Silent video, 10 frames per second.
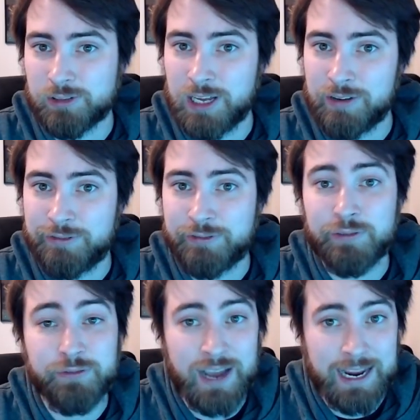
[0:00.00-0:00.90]
love for
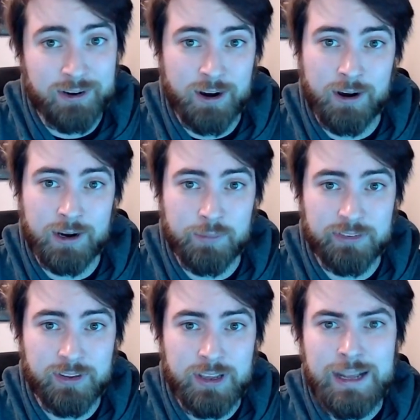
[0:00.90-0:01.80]

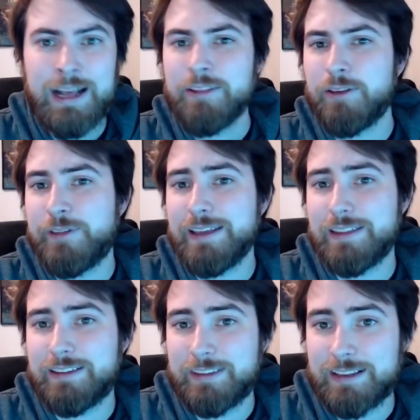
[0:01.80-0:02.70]
firearms. The thing
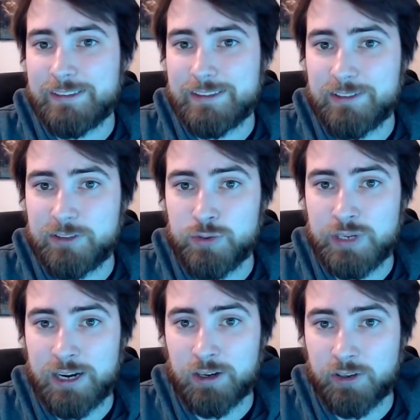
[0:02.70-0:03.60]
that sets these two
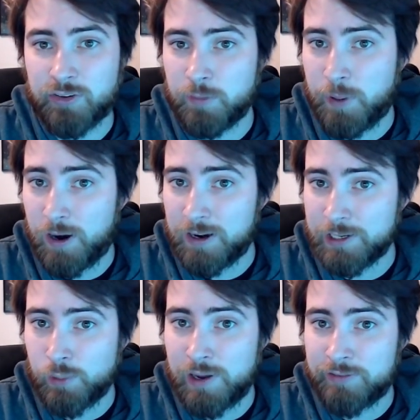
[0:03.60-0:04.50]
characters apart,
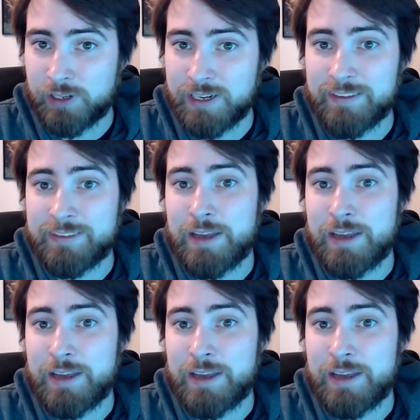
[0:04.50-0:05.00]
however, is